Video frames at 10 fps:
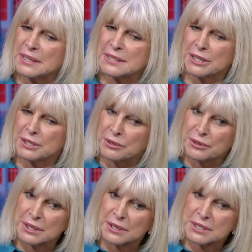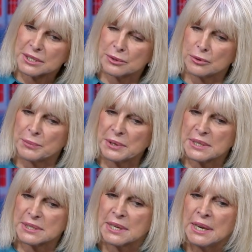So, you know, you think this thought,
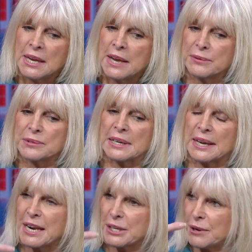because if it was a ladder,